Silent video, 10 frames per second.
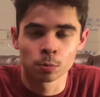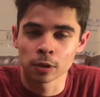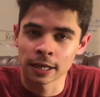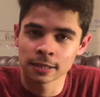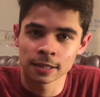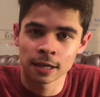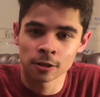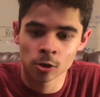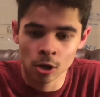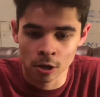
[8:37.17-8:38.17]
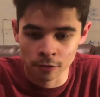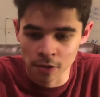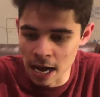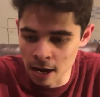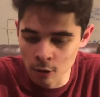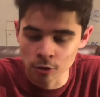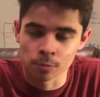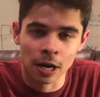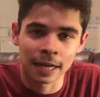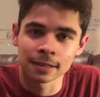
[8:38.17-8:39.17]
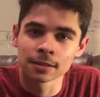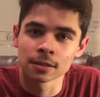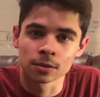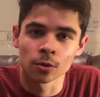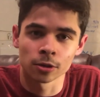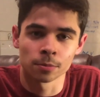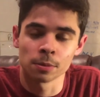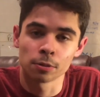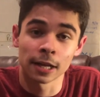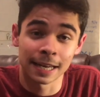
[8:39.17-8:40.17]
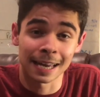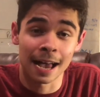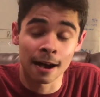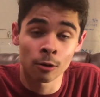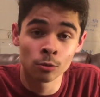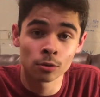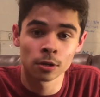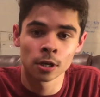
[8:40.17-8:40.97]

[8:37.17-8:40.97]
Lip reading: plan together of how the practice is going to be playing out.